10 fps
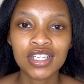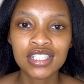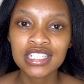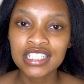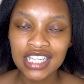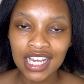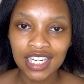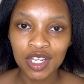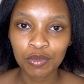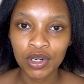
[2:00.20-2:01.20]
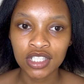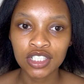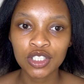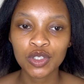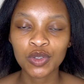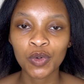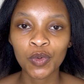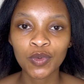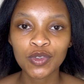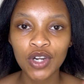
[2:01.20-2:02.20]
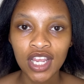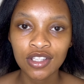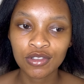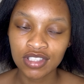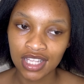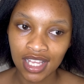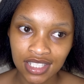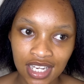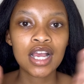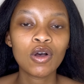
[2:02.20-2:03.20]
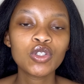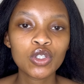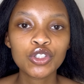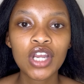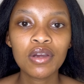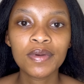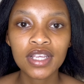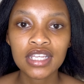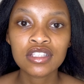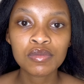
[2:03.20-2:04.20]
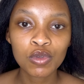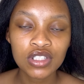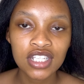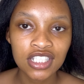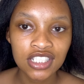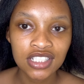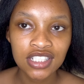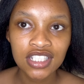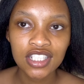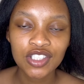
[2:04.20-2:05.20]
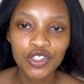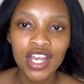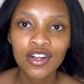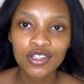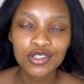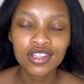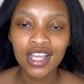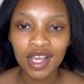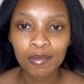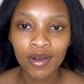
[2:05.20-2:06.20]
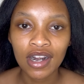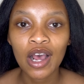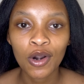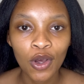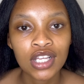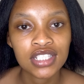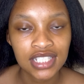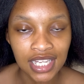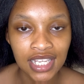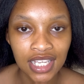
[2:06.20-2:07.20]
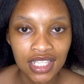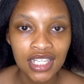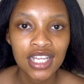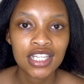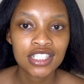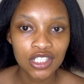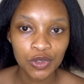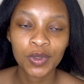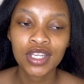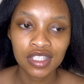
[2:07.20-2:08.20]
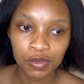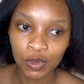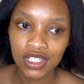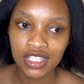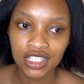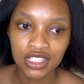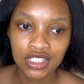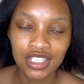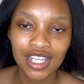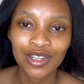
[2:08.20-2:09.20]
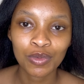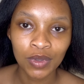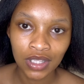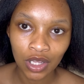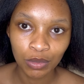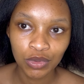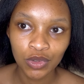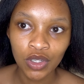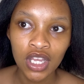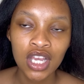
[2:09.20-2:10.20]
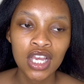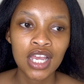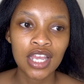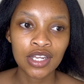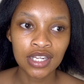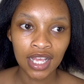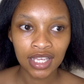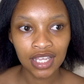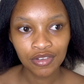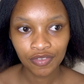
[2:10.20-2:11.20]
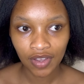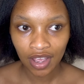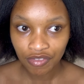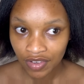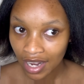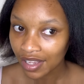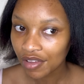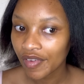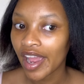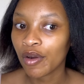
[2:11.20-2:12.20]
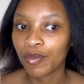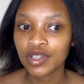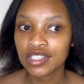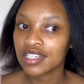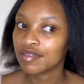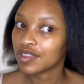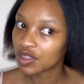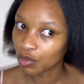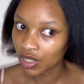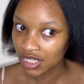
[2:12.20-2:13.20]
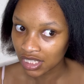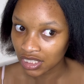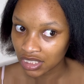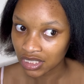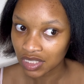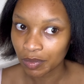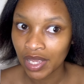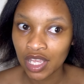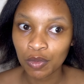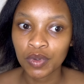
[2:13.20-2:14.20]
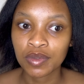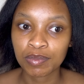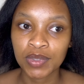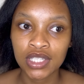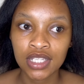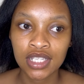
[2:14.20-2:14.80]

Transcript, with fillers: is a detangling brush so try use that also, try work in small sections. Try not to think about how long it's taking. Just work in smaller sections. It will help you. It like if I feel like if I worked in even smaller sections, my hair would be